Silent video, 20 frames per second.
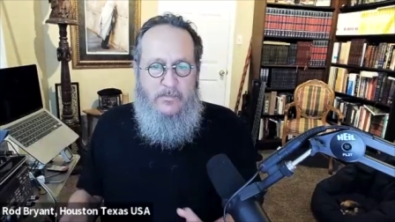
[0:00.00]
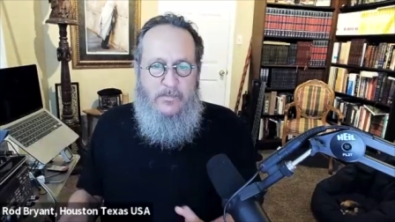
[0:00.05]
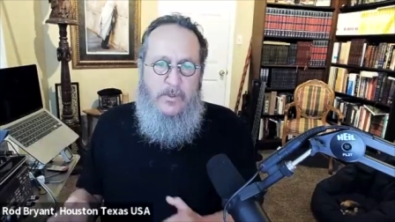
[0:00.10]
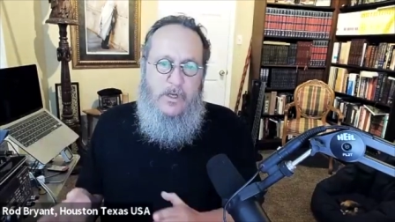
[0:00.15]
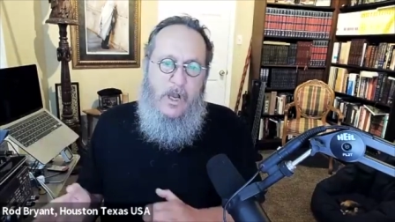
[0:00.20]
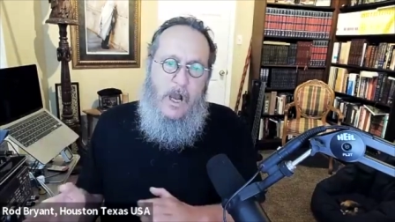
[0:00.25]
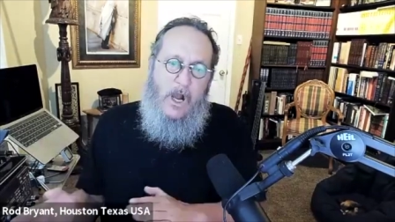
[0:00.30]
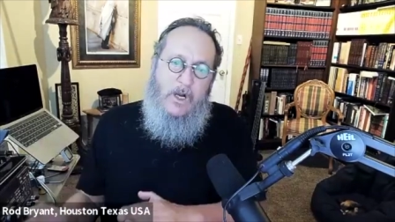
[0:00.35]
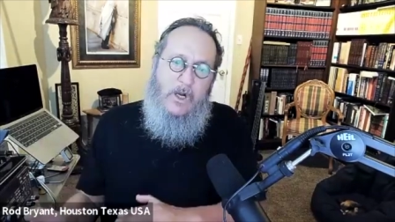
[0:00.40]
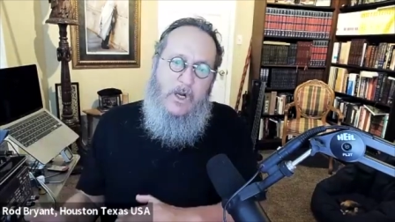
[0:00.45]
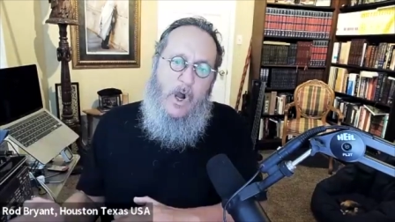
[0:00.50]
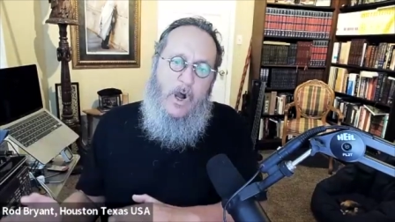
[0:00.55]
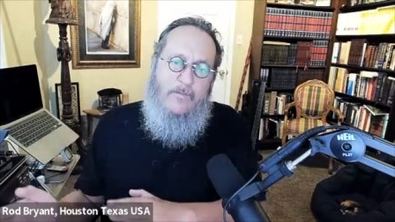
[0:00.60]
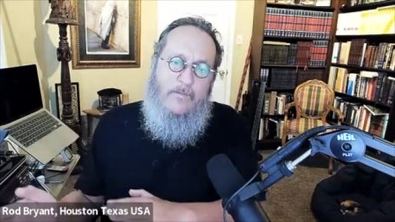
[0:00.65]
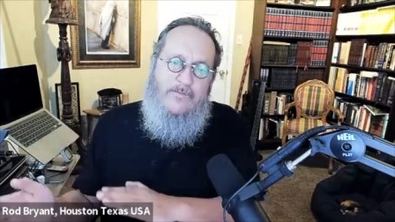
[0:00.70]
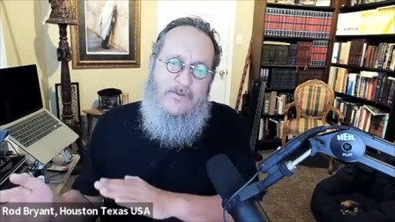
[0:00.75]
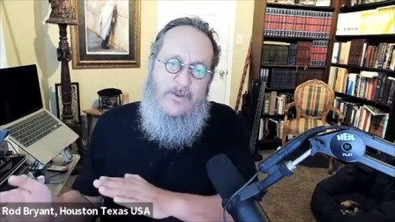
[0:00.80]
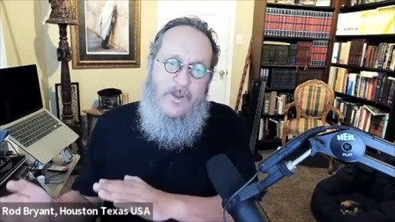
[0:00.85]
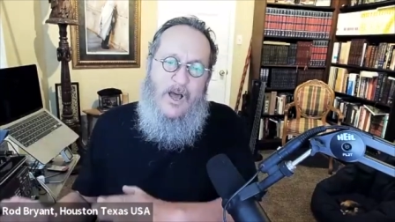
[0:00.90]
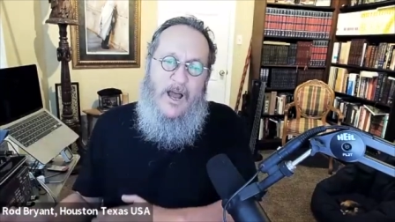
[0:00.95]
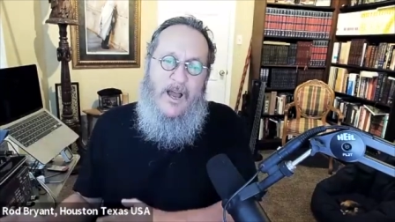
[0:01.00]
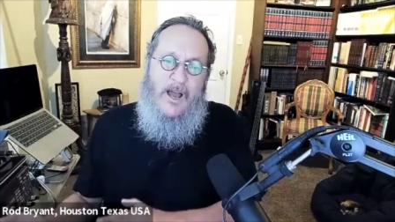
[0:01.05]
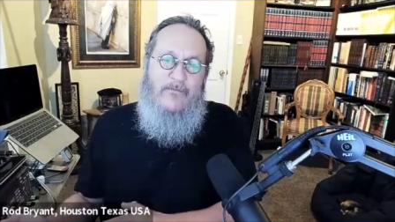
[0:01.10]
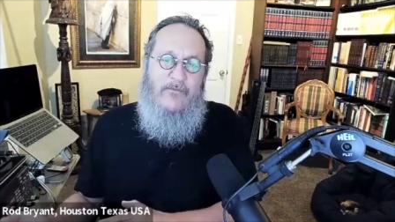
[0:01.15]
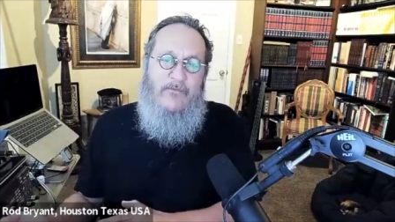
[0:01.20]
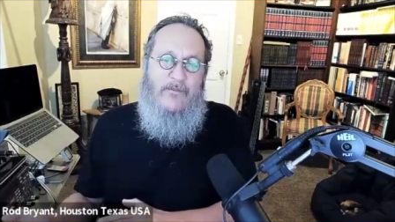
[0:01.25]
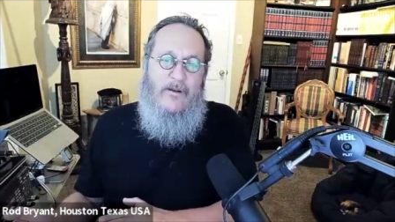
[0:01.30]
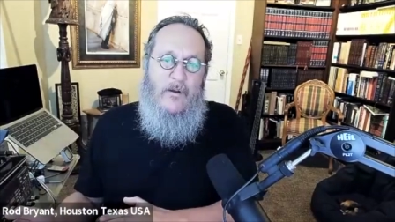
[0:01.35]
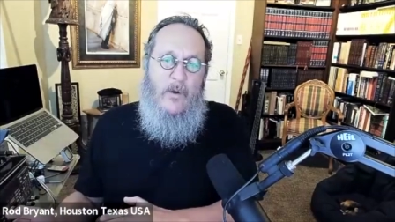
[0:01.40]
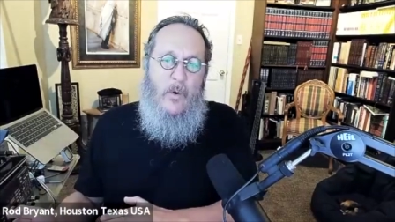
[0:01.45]
Yaakov's
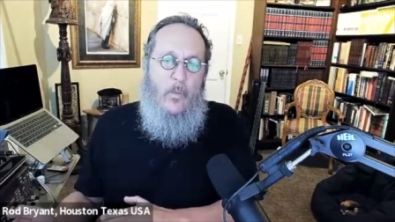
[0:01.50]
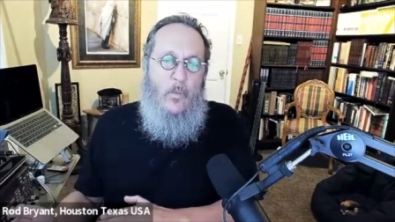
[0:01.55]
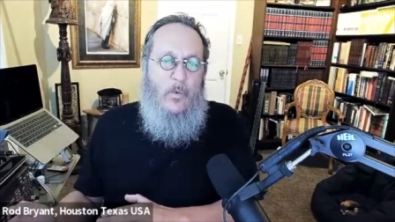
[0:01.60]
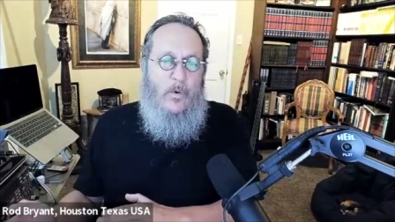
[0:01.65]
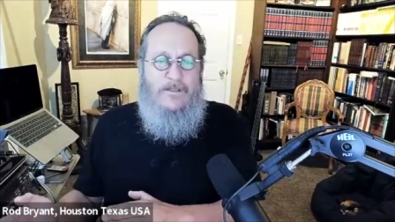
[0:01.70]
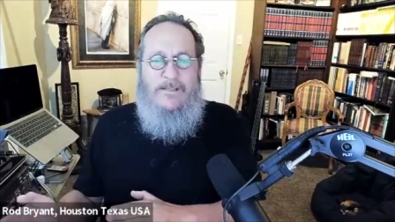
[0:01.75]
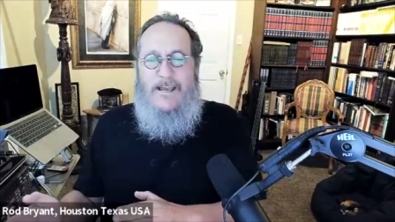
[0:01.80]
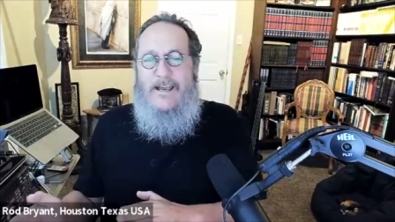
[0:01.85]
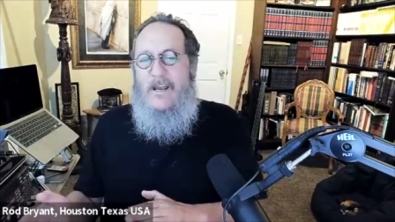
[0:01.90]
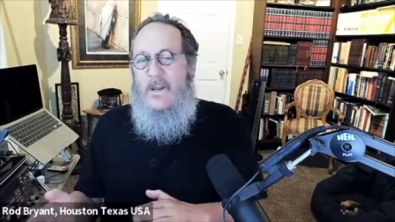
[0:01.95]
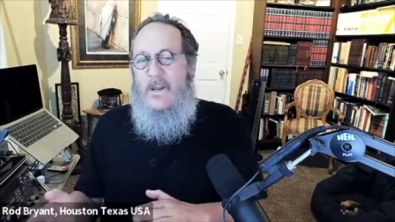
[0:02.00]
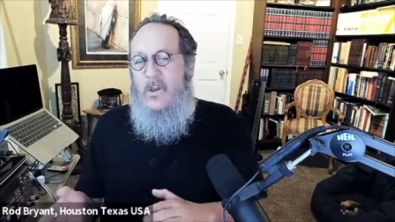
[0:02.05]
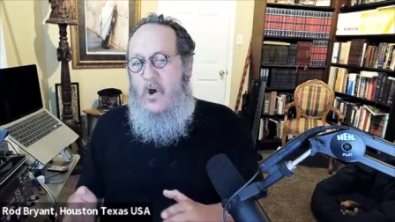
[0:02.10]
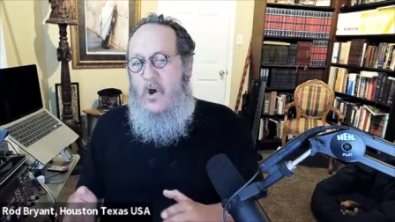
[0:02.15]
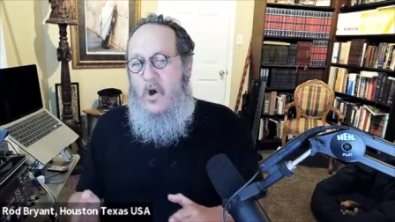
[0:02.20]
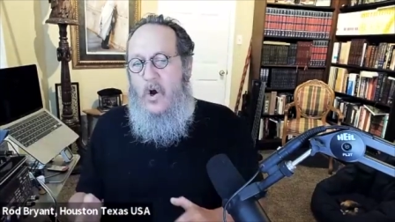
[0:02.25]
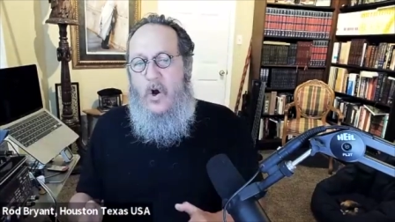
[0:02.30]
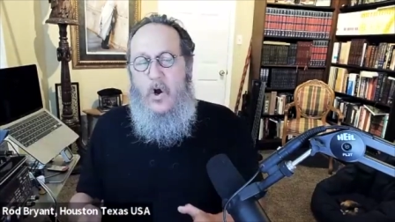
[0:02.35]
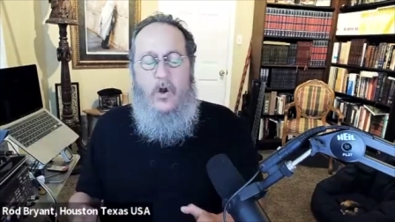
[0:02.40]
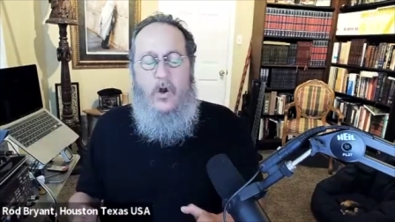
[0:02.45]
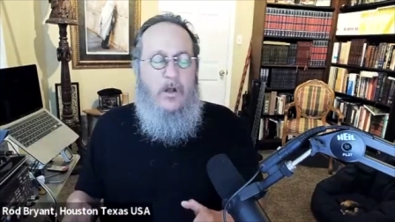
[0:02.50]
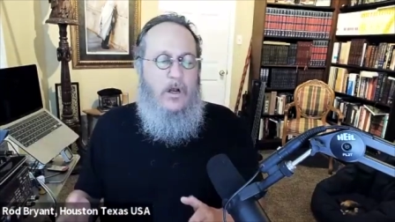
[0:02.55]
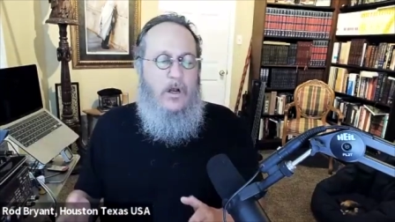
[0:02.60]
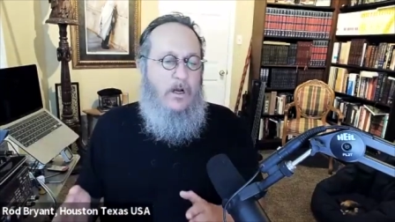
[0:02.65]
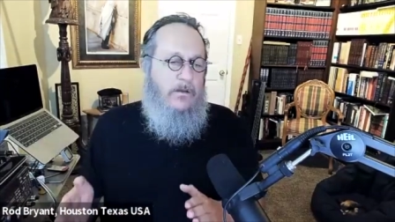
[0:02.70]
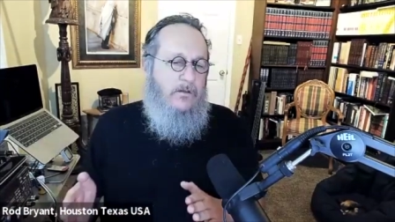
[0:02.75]
life was a long